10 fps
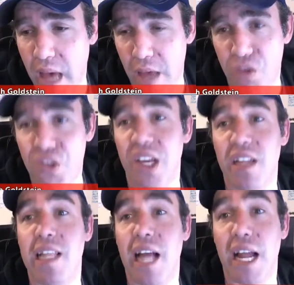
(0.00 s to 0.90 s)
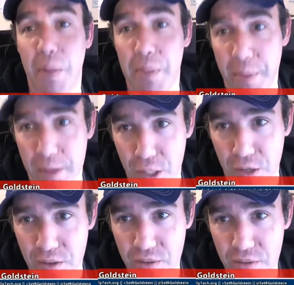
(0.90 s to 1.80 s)
and you'll see a lot of puppy
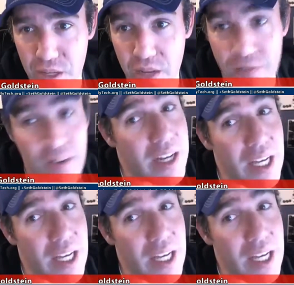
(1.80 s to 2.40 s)
pictures. Very